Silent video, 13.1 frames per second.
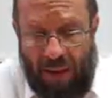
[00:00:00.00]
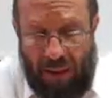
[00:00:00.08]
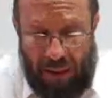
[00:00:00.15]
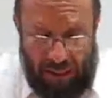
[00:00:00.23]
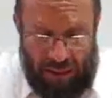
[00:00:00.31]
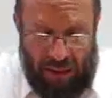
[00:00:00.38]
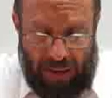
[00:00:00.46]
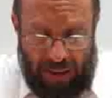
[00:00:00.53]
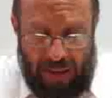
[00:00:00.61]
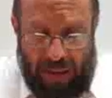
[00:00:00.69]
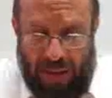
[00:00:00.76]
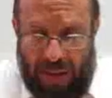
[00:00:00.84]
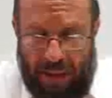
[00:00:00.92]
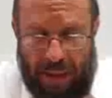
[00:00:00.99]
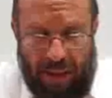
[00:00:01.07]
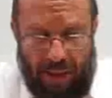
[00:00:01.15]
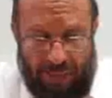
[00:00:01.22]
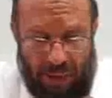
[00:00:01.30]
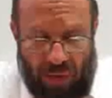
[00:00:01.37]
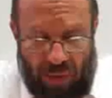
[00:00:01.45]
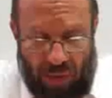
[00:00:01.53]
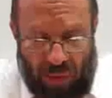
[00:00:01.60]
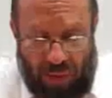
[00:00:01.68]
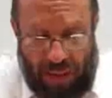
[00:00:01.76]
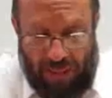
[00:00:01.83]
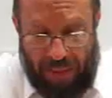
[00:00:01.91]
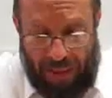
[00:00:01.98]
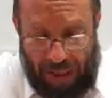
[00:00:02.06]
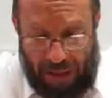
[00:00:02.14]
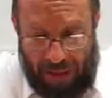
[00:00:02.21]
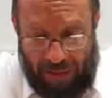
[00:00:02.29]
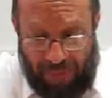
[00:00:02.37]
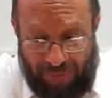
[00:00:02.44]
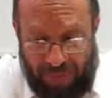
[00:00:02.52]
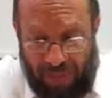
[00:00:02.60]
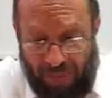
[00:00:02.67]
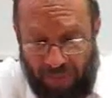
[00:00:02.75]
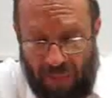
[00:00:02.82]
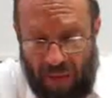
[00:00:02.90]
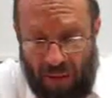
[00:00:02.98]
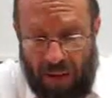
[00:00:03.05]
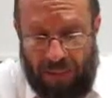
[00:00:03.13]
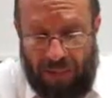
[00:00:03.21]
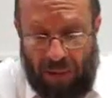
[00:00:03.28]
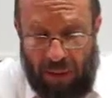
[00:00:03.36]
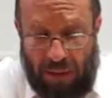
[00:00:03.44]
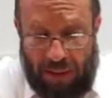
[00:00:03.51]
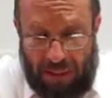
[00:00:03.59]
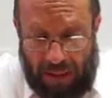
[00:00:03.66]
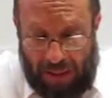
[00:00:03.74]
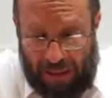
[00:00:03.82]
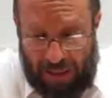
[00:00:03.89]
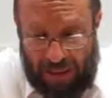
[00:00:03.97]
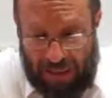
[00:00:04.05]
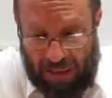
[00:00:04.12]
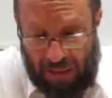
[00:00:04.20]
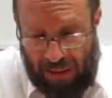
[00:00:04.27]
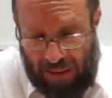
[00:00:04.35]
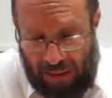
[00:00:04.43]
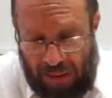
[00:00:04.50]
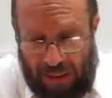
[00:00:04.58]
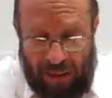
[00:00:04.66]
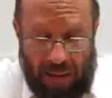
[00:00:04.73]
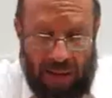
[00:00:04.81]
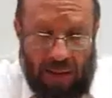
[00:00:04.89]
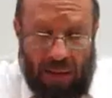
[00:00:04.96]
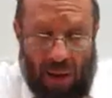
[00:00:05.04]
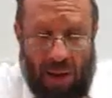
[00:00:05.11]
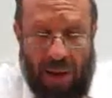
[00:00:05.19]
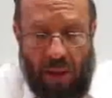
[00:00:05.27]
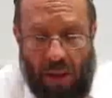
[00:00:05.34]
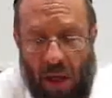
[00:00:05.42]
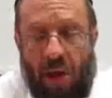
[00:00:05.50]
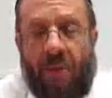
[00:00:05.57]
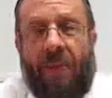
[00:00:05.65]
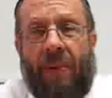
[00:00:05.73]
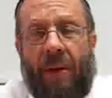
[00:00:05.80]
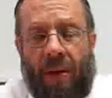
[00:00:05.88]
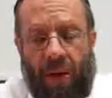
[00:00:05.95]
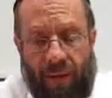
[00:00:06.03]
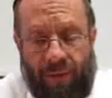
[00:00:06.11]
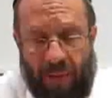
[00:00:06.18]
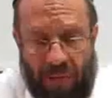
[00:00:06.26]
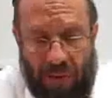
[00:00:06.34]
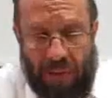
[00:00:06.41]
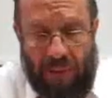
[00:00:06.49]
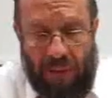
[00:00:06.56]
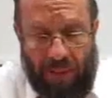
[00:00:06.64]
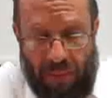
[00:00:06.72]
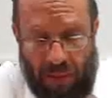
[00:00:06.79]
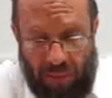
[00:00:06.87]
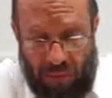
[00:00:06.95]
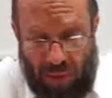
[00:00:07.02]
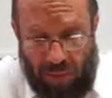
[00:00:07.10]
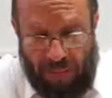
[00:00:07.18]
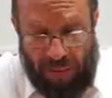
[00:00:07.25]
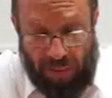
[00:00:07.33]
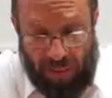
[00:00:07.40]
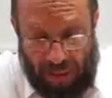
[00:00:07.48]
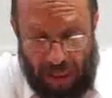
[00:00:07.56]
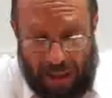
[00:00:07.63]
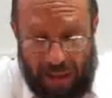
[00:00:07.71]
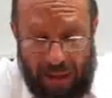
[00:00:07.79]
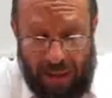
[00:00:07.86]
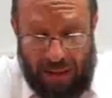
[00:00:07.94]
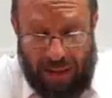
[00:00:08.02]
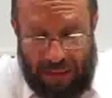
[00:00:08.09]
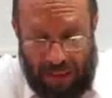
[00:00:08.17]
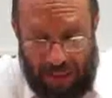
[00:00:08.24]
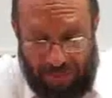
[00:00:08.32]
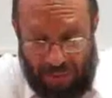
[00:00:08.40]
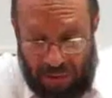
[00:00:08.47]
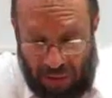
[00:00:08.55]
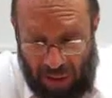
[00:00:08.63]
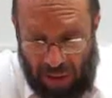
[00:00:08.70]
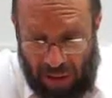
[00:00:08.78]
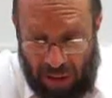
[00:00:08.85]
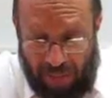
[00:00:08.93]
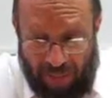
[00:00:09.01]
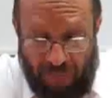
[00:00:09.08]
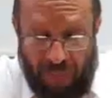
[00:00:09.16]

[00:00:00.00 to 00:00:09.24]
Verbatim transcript: in the standard version on Hamad Aleph, Reb Tzadok says that the entire Chachma of Rab Shimon Bar Yochai in the Sefer Zohar